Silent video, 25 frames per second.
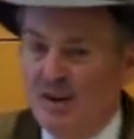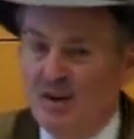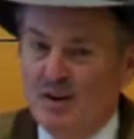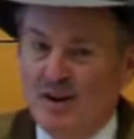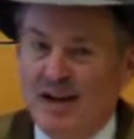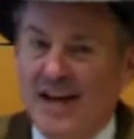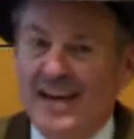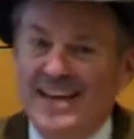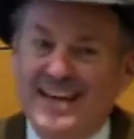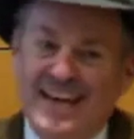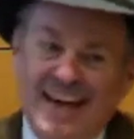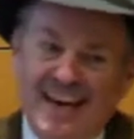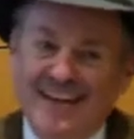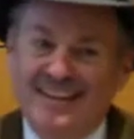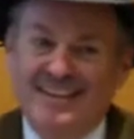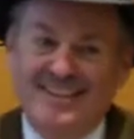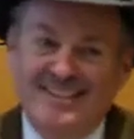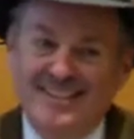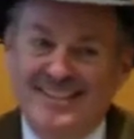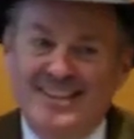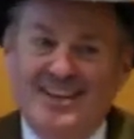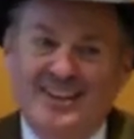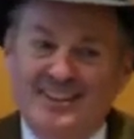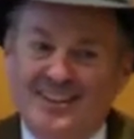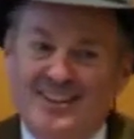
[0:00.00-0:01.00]
I can't
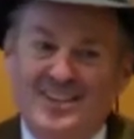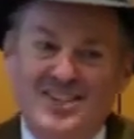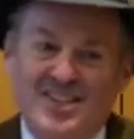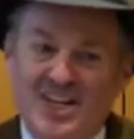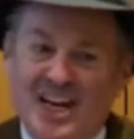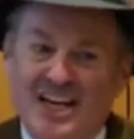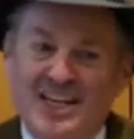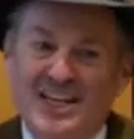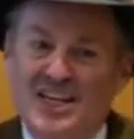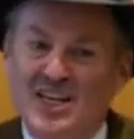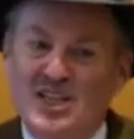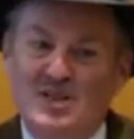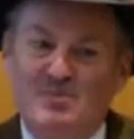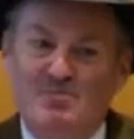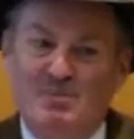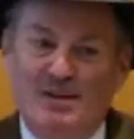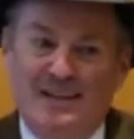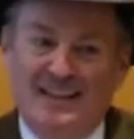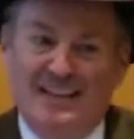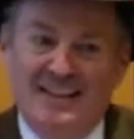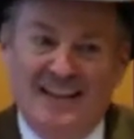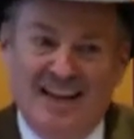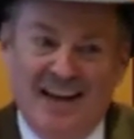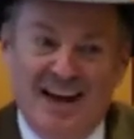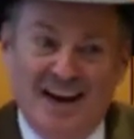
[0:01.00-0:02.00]
sell the Chinese
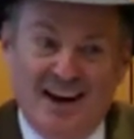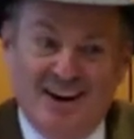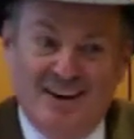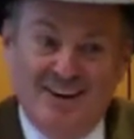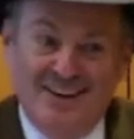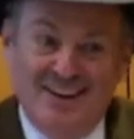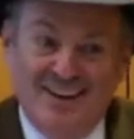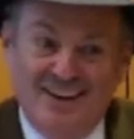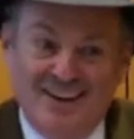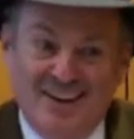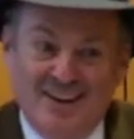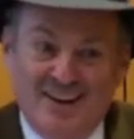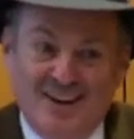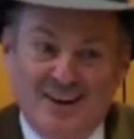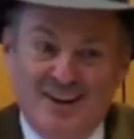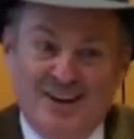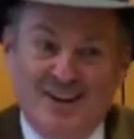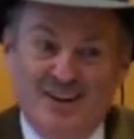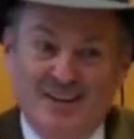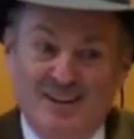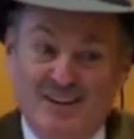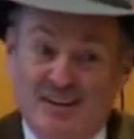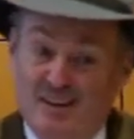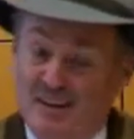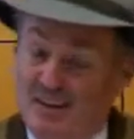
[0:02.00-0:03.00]
billionaire
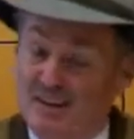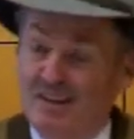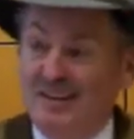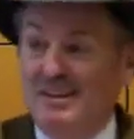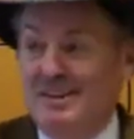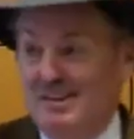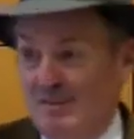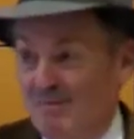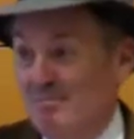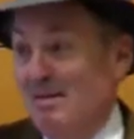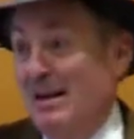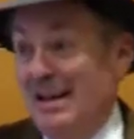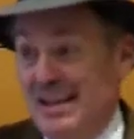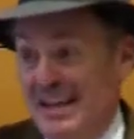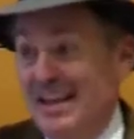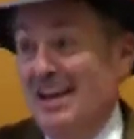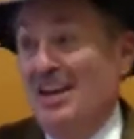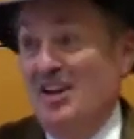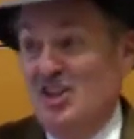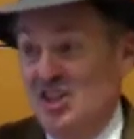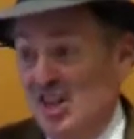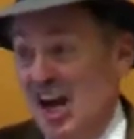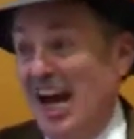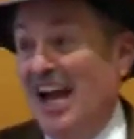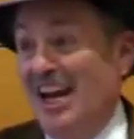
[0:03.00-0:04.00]
on making a
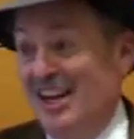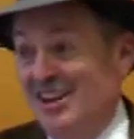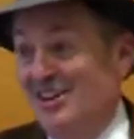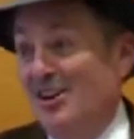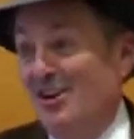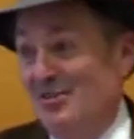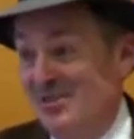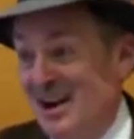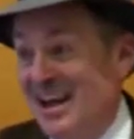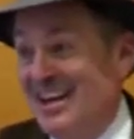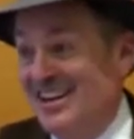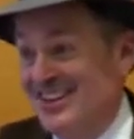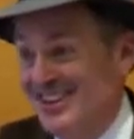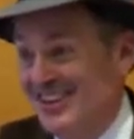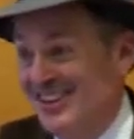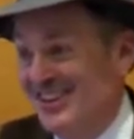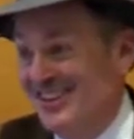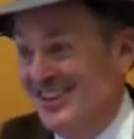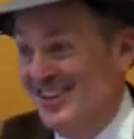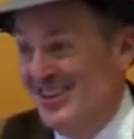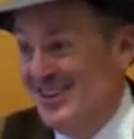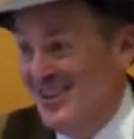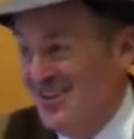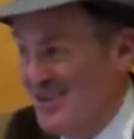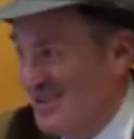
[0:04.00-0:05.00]
giant donation
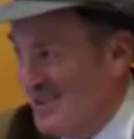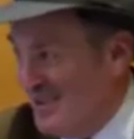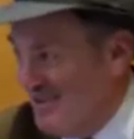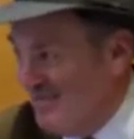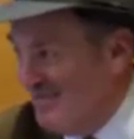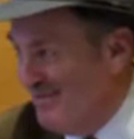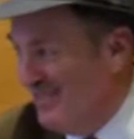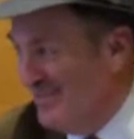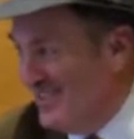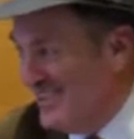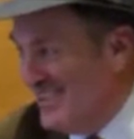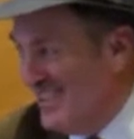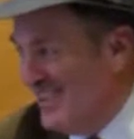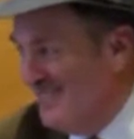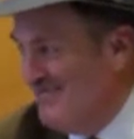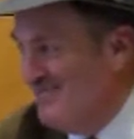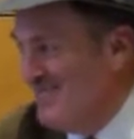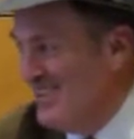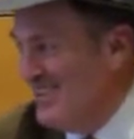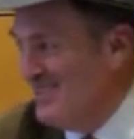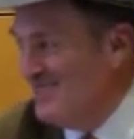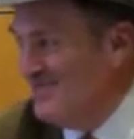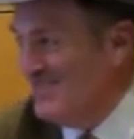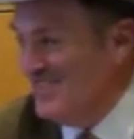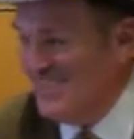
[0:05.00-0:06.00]
to Europe for some
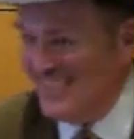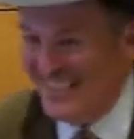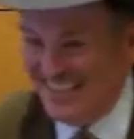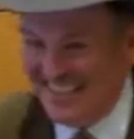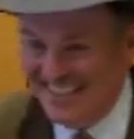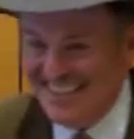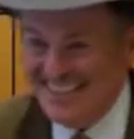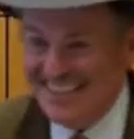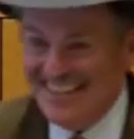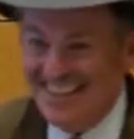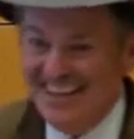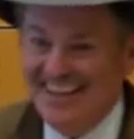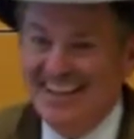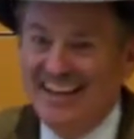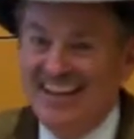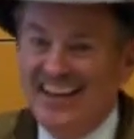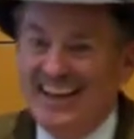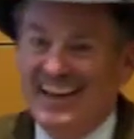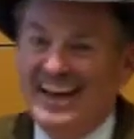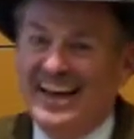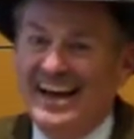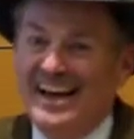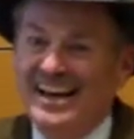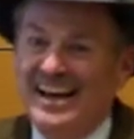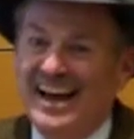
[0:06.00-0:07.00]
purposes.
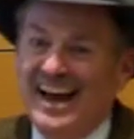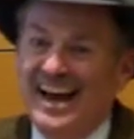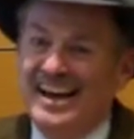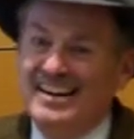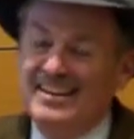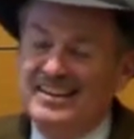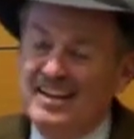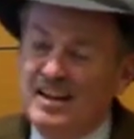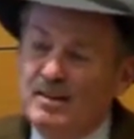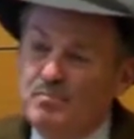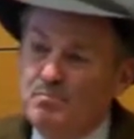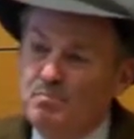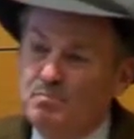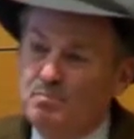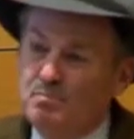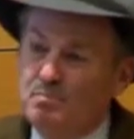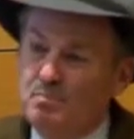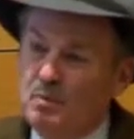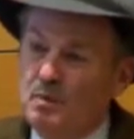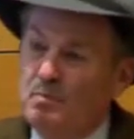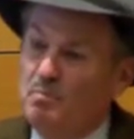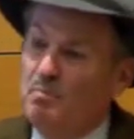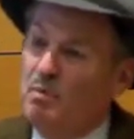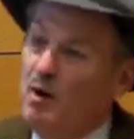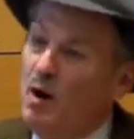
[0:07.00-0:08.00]
I did
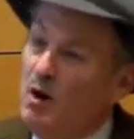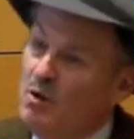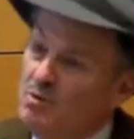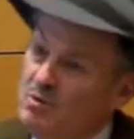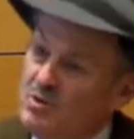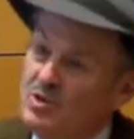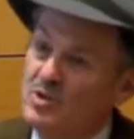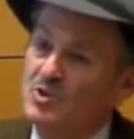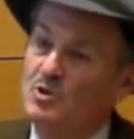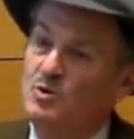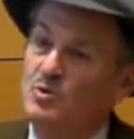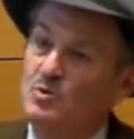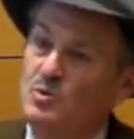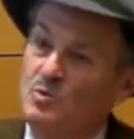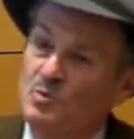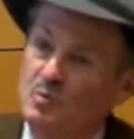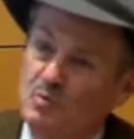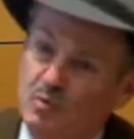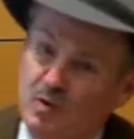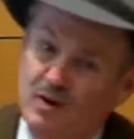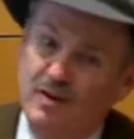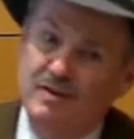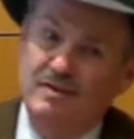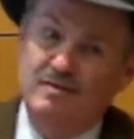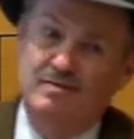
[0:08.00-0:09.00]
propose
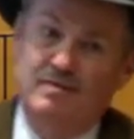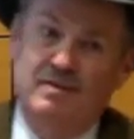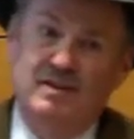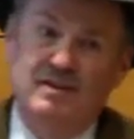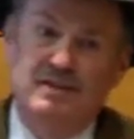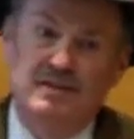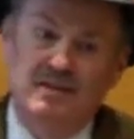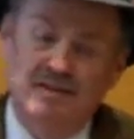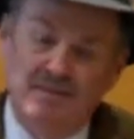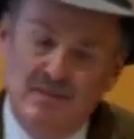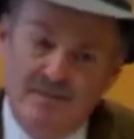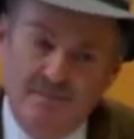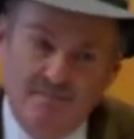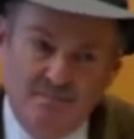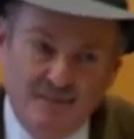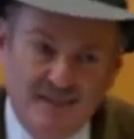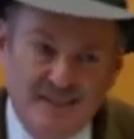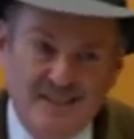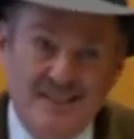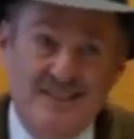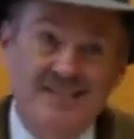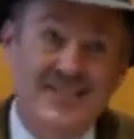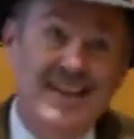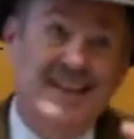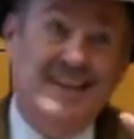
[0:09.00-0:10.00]
to
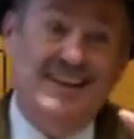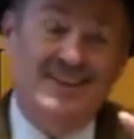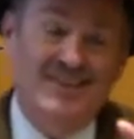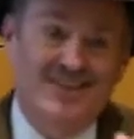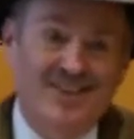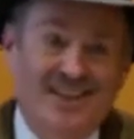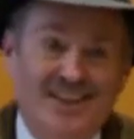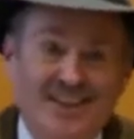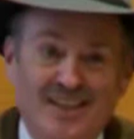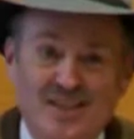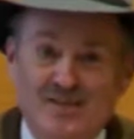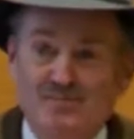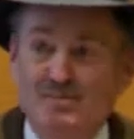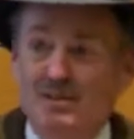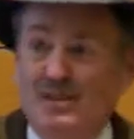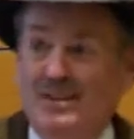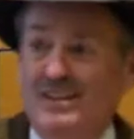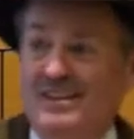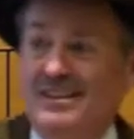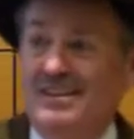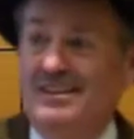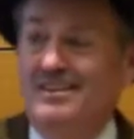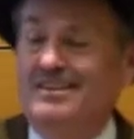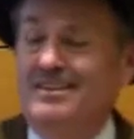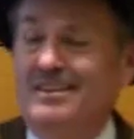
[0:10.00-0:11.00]
the second Chinese
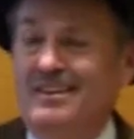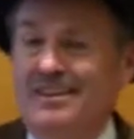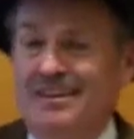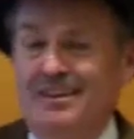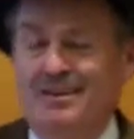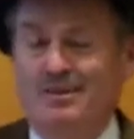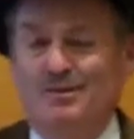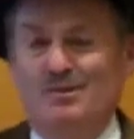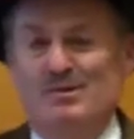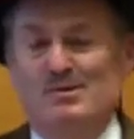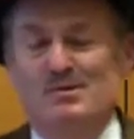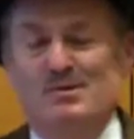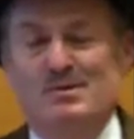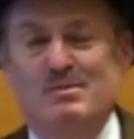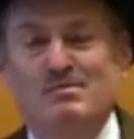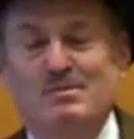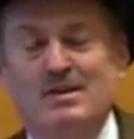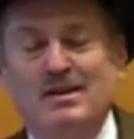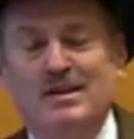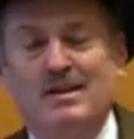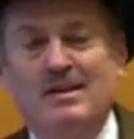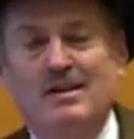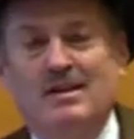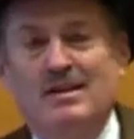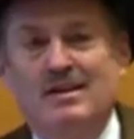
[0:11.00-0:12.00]
billionaire that I know, two of them.
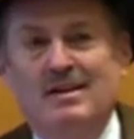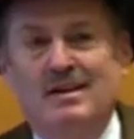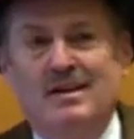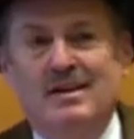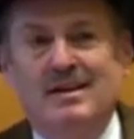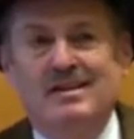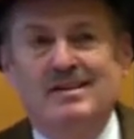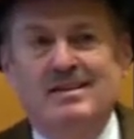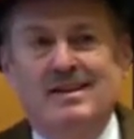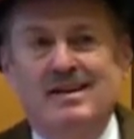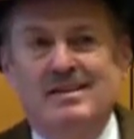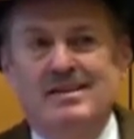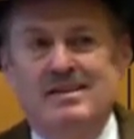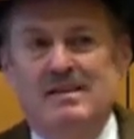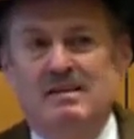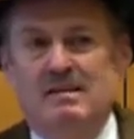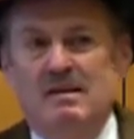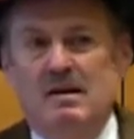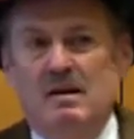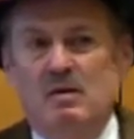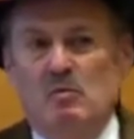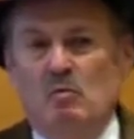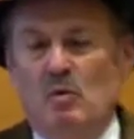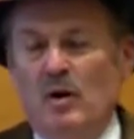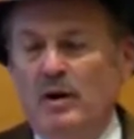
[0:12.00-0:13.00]
I said,
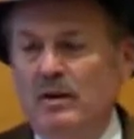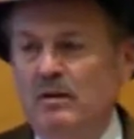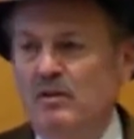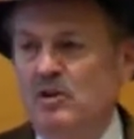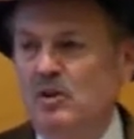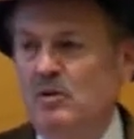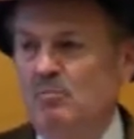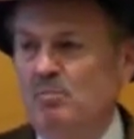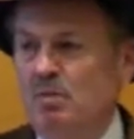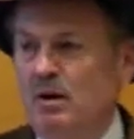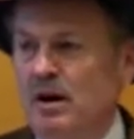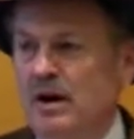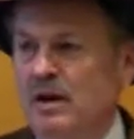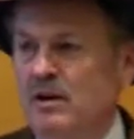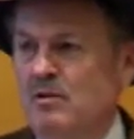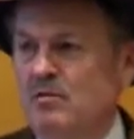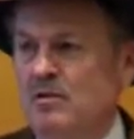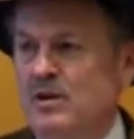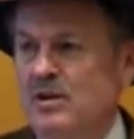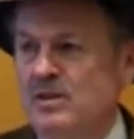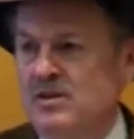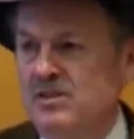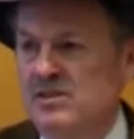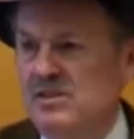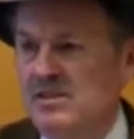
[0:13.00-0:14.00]
why don't you buy
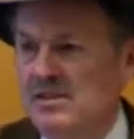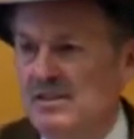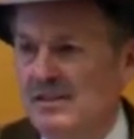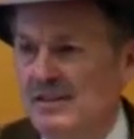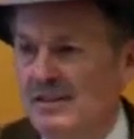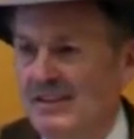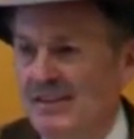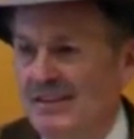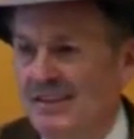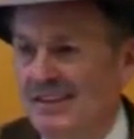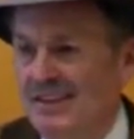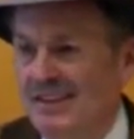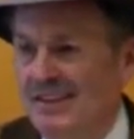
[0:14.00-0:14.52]
Greece?